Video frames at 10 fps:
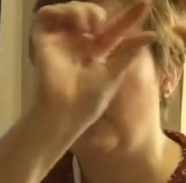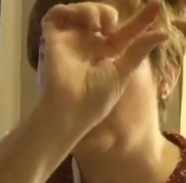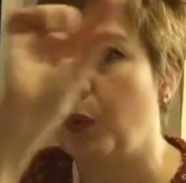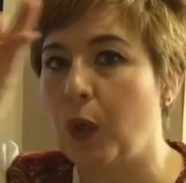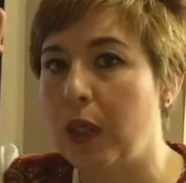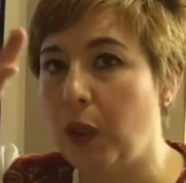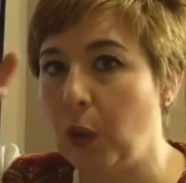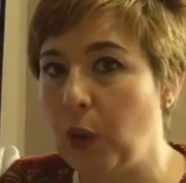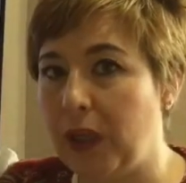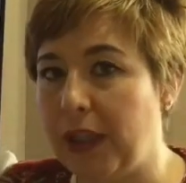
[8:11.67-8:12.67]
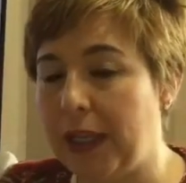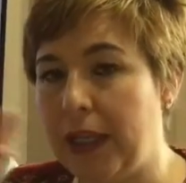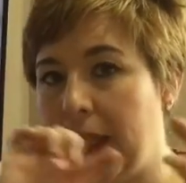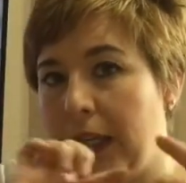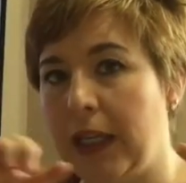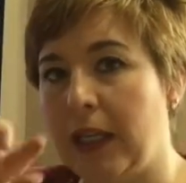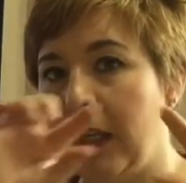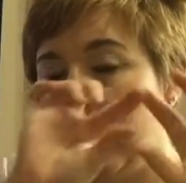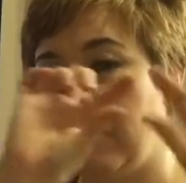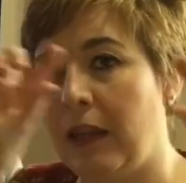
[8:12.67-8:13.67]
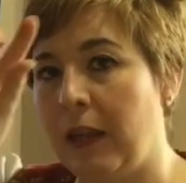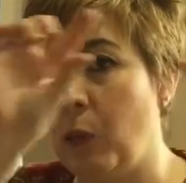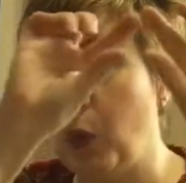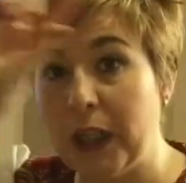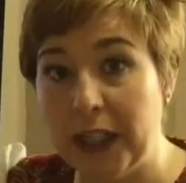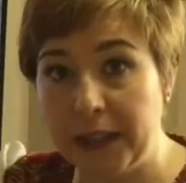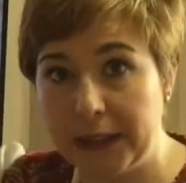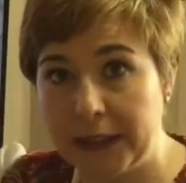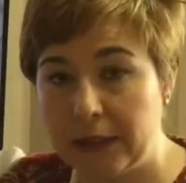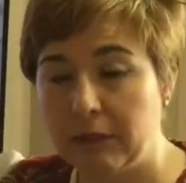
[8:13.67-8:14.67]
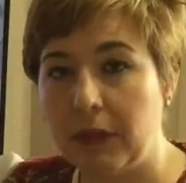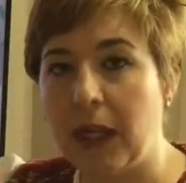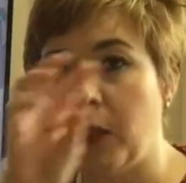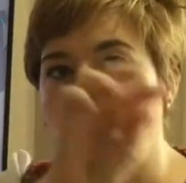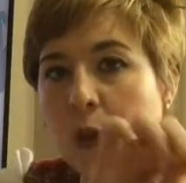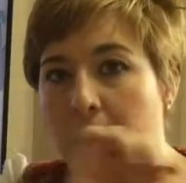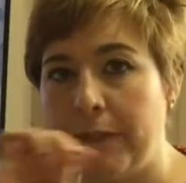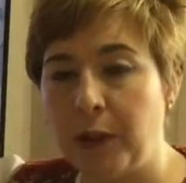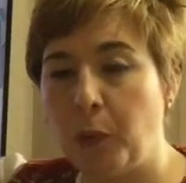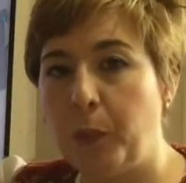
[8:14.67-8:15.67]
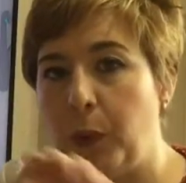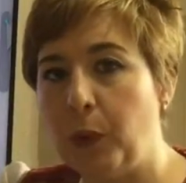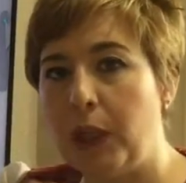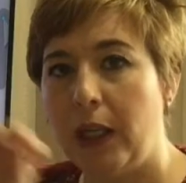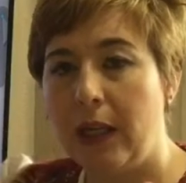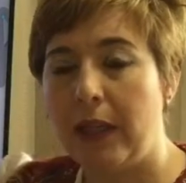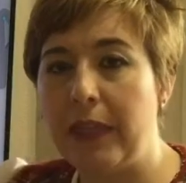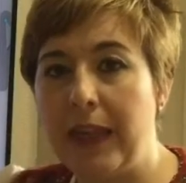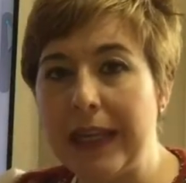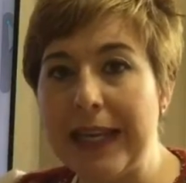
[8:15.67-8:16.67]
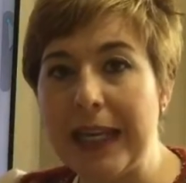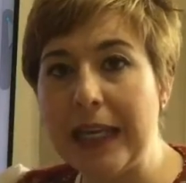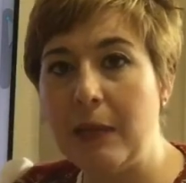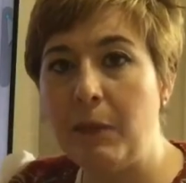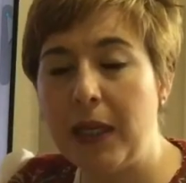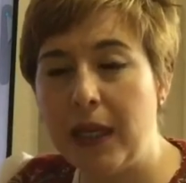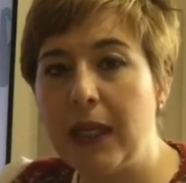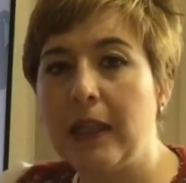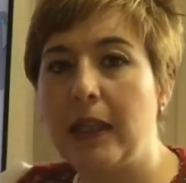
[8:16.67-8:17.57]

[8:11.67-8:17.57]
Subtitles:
with all the words, and you have to put the name in the